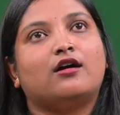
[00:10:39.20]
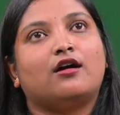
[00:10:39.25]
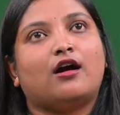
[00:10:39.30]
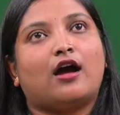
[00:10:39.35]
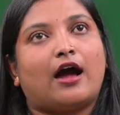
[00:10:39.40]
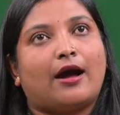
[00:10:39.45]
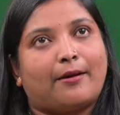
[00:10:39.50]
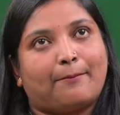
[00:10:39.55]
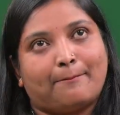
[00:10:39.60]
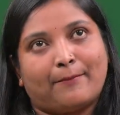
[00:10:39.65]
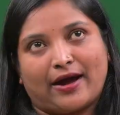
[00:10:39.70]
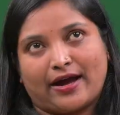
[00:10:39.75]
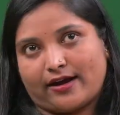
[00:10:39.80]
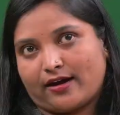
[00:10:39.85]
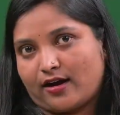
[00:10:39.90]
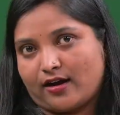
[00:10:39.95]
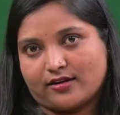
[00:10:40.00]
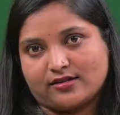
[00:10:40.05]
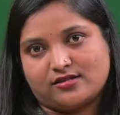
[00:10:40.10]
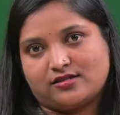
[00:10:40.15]

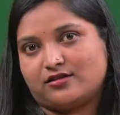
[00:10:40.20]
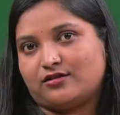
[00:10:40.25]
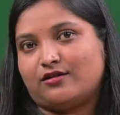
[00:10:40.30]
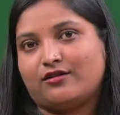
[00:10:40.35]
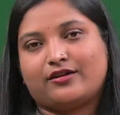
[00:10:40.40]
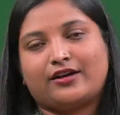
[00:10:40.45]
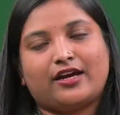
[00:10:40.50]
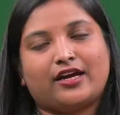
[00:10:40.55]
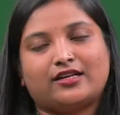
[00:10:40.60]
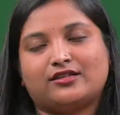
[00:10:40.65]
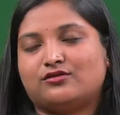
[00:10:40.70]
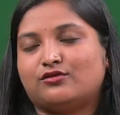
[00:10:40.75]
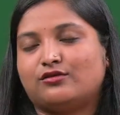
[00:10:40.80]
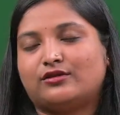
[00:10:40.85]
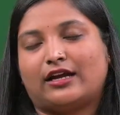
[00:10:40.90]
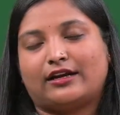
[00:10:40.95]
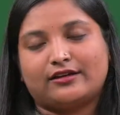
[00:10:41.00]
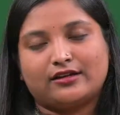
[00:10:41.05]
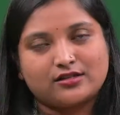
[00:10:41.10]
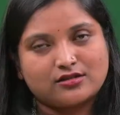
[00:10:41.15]
biased, okay, so that is
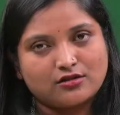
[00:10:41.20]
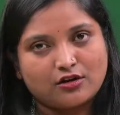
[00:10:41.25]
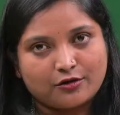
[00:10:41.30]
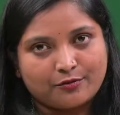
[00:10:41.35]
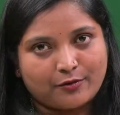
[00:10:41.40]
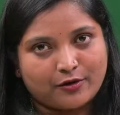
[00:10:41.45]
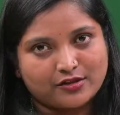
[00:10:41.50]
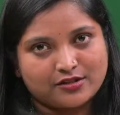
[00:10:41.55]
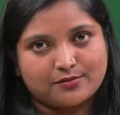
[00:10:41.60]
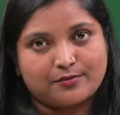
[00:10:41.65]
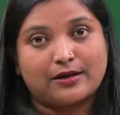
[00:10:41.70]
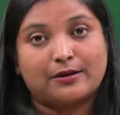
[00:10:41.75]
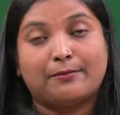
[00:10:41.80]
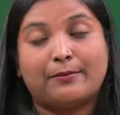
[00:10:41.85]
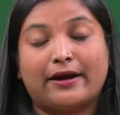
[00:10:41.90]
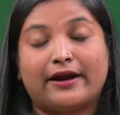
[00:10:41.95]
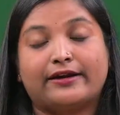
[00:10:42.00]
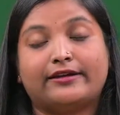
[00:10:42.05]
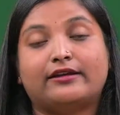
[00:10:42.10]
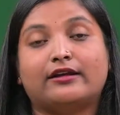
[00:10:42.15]
not possible, but
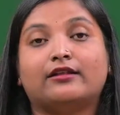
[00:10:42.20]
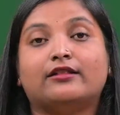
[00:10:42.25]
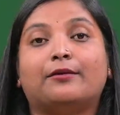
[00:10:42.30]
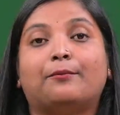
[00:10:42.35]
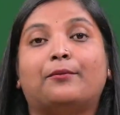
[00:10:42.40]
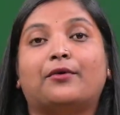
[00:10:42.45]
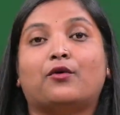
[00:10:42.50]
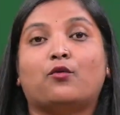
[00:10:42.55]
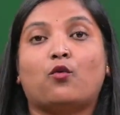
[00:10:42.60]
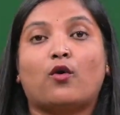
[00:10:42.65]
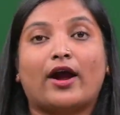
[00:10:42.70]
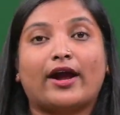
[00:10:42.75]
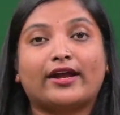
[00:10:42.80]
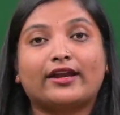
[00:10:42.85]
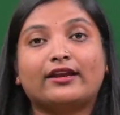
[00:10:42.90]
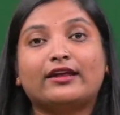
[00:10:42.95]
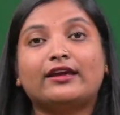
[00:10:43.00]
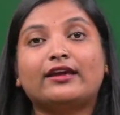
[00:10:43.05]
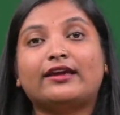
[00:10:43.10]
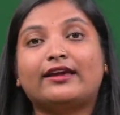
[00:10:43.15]
the providing
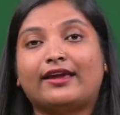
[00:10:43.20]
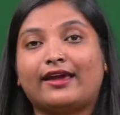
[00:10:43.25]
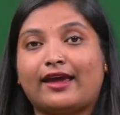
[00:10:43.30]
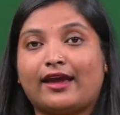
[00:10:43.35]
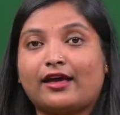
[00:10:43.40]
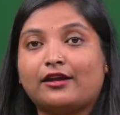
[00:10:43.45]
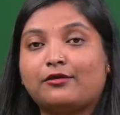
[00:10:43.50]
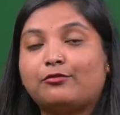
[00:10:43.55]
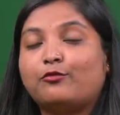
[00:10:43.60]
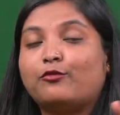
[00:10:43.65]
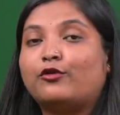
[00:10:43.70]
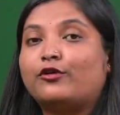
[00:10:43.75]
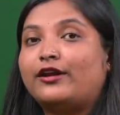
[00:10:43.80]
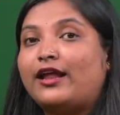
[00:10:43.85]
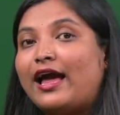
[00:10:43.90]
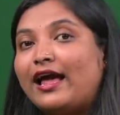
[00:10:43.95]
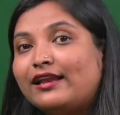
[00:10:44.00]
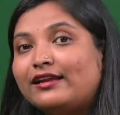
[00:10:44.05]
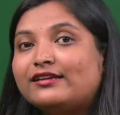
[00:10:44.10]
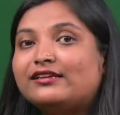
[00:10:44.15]
care
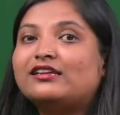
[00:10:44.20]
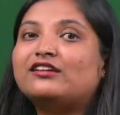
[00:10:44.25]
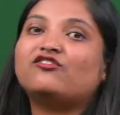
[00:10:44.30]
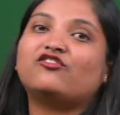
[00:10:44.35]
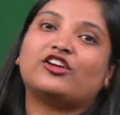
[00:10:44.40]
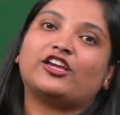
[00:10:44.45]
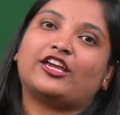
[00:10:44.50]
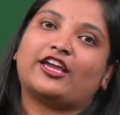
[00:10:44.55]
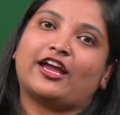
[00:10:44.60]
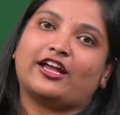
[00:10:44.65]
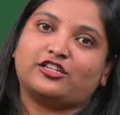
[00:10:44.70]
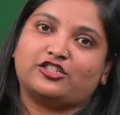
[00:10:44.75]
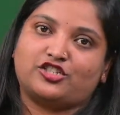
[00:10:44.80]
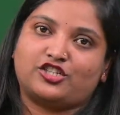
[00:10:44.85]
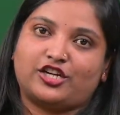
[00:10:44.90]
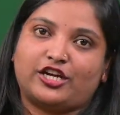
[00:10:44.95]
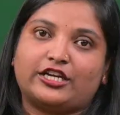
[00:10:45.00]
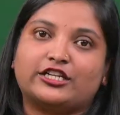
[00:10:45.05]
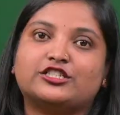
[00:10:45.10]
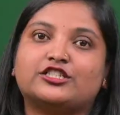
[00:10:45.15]
modality we can change,
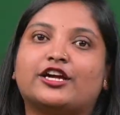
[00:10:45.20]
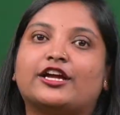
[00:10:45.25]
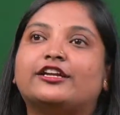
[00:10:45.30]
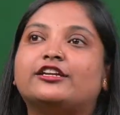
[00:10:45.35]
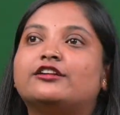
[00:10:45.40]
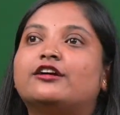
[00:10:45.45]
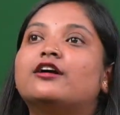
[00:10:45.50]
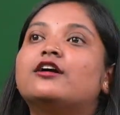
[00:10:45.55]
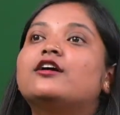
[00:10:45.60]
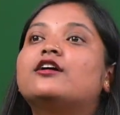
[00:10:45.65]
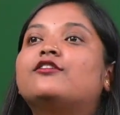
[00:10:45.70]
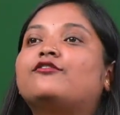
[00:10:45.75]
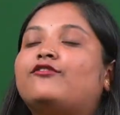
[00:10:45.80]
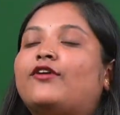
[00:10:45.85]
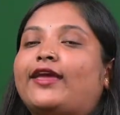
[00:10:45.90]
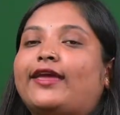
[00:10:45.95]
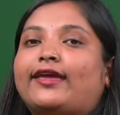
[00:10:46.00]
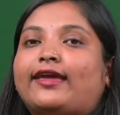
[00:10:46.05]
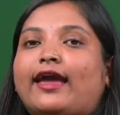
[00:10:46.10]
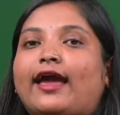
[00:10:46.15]
and we
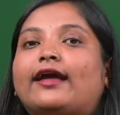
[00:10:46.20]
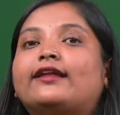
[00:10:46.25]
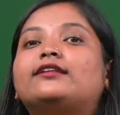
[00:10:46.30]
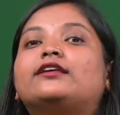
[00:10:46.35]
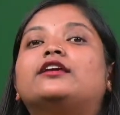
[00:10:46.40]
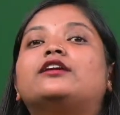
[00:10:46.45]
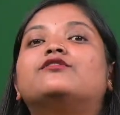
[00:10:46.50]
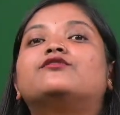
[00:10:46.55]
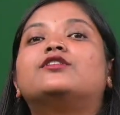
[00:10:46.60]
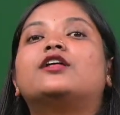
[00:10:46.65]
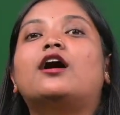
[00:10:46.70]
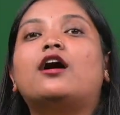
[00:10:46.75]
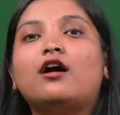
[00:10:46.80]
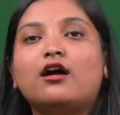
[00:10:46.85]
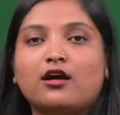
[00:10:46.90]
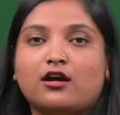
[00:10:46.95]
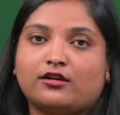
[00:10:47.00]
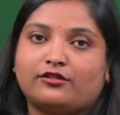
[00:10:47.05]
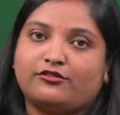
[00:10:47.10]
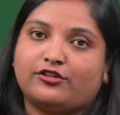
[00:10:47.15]
can give the
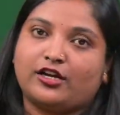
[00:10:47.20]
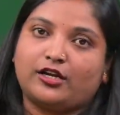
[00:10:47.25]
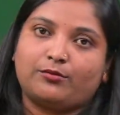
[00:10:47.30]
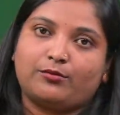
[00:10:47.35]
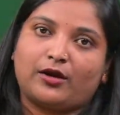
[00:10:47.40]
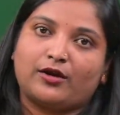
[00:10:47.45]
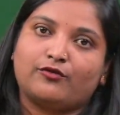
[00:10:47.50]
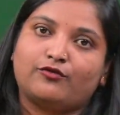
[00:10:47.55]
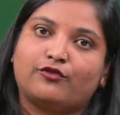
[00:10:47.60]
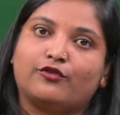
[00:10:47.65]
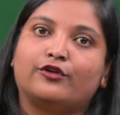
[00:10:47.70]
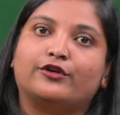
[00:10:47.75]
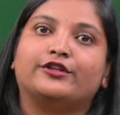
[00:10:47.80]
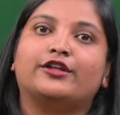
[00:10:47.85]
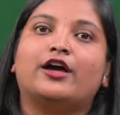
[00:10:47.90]
treatment for the